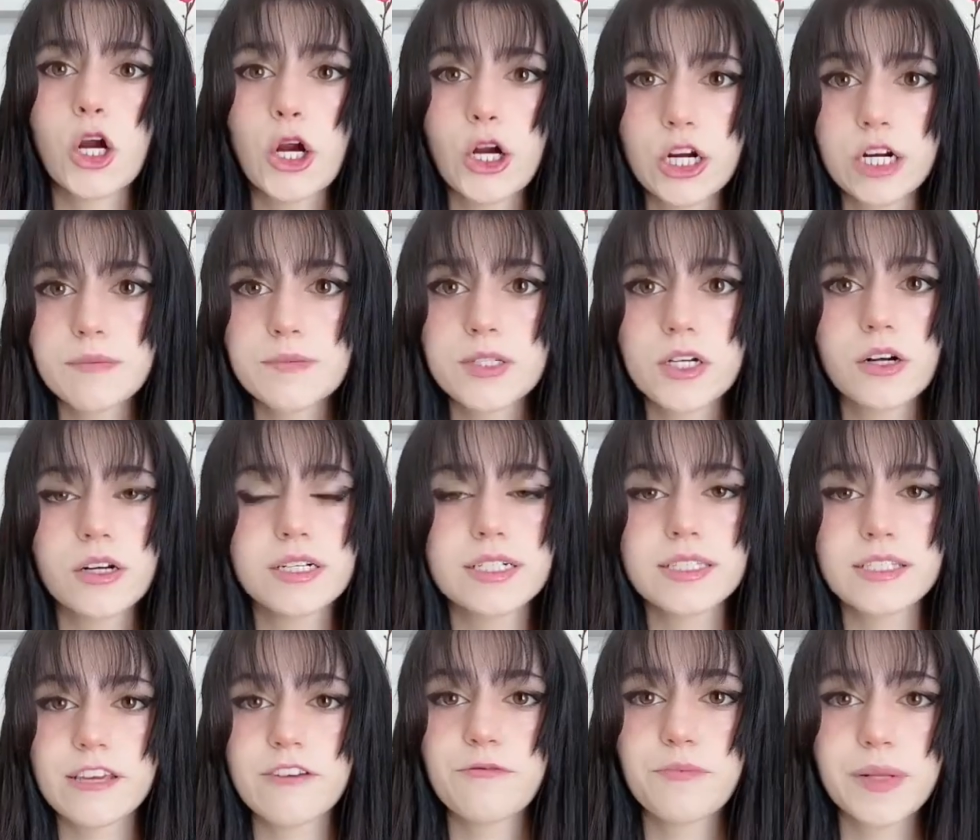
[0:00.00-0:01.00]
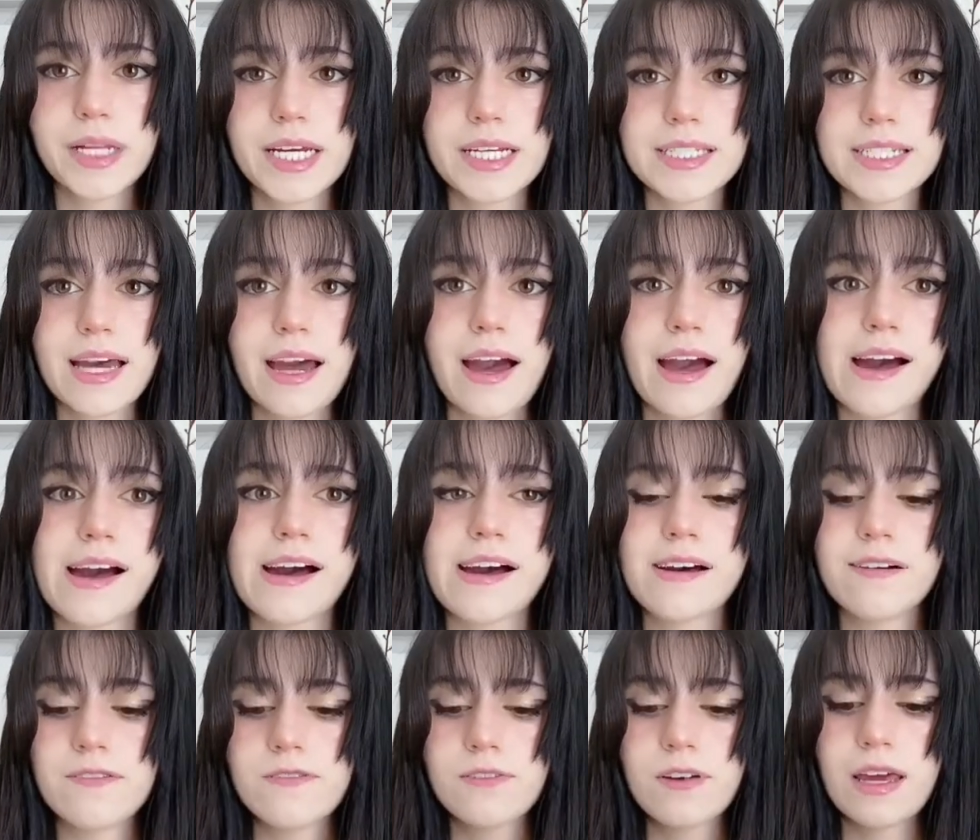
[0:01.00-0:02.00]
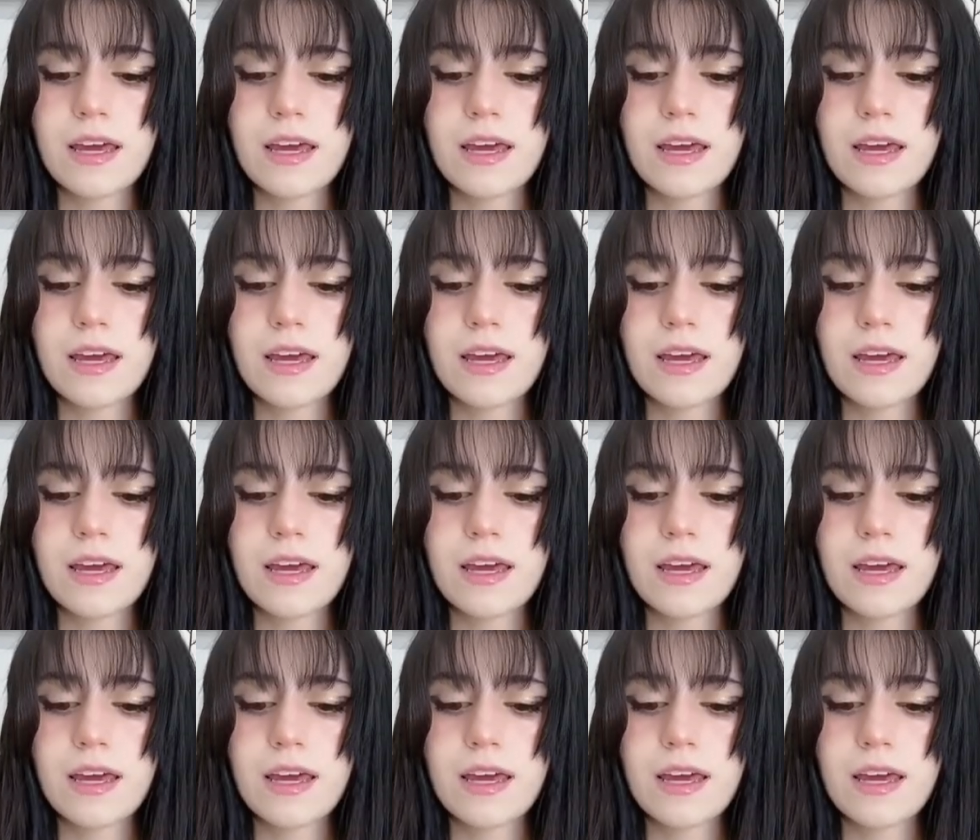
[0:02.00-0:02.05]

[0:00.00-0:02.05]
Herbs are a safe plant to have.